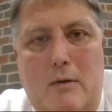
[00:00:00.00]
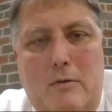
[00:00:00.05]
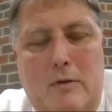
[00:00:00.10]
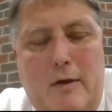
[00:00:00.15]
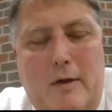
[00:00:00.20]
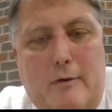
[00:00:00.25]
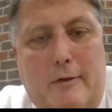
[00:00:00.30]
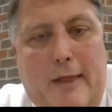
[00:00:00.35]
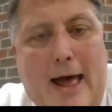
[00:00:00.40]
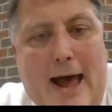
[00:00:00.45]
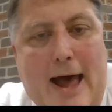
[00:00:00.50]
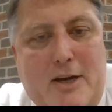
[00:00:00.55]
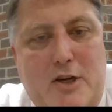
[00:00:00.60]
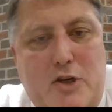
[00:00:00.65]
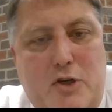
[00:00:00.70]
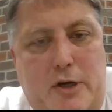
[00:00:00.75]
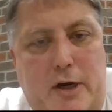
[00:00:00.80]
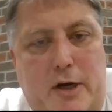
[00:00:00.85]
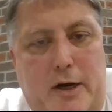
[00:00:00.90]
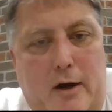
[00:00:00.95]
this
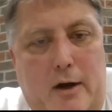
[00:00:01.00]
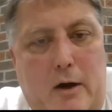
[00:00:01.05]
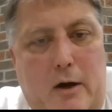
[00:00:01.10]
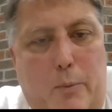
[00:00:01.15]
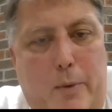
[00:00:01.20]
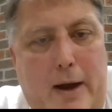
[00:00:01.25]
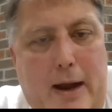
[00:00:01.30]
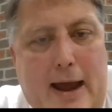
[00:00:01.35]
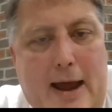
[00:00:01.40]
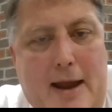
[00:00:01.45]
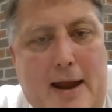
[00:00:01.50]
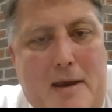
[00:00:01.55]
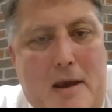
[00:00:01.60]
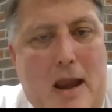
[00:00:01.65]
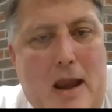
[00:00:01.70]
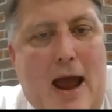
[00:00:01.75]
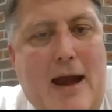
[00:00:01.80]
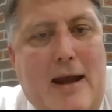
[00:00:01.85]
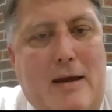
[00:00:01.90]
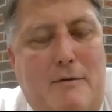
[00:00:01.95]
last year, we had
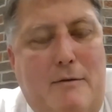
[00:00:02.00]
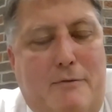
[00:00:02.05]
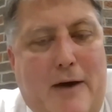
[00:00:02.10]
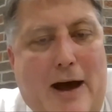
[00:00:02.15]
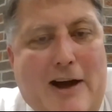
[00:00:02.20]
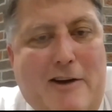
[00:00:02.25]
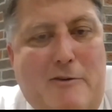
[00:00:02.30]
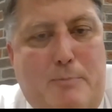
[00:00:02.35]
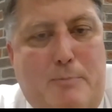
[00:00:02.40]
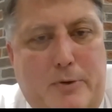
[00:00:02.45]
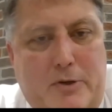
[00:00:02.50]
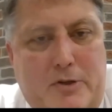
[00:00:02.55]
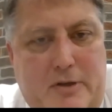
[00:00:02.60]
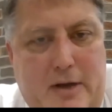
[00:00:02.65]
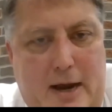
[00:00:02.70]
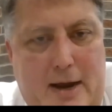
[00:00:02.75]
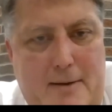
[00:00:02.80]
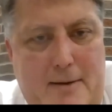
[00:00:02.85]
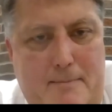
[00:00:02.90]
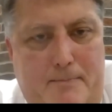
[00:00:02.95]

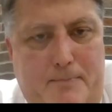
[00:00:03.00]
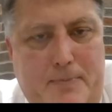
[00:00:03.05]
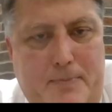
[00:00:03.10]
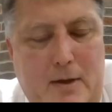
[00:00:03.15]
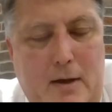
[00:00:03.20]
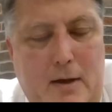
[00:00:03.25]
95%